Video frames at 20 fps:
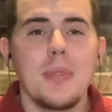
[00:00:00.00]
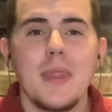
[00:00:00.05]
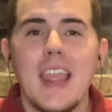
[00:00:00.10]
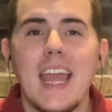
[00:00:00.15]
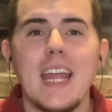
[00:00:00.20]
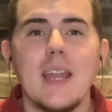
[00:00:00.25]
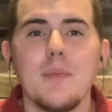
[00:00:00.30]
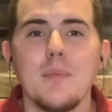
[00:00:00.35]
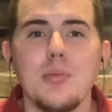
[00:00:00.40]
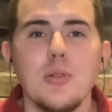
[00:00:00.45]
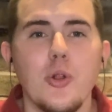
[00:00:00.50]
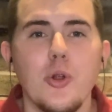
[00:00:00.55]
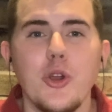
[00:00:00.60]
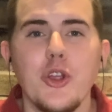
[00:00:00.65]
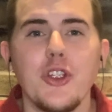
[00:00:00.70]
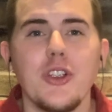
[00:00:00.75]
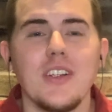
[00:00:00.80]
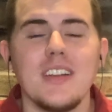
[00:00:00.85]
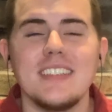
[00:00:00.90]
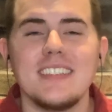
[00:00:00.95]
An
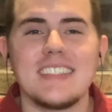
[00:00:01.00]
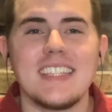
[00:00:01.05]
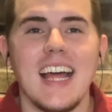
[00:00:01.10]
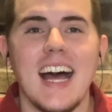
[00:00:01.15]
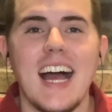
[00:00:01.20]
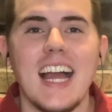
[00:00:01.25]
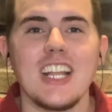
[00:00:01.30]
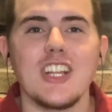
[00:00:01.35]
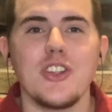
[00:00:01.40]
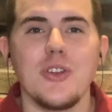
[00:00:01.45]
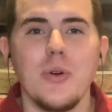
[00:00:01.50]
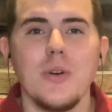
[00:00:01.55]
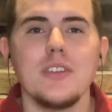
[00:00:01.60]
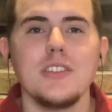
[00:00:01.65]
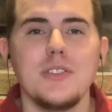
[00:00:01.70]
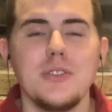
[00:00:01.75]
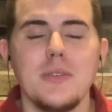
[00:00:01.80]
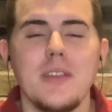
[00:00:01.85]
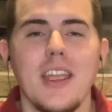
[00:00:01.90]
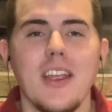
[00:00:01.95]
employer is not going
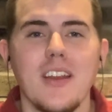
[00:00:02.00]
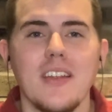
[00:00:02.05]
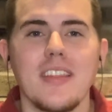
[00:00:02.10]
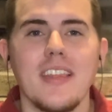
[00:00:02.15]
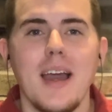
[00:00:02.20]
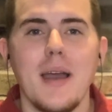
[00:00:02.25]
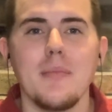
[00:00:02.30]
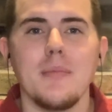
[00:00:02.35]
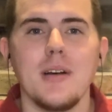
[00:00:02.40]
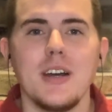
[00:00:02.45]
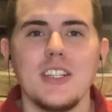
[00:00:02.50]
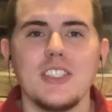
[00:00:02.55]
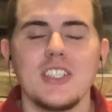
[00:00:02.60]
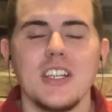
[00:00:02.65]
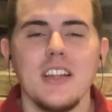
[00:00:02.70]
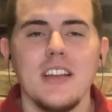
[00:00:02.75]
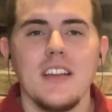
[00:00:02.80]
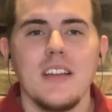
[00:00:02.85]
to care that much.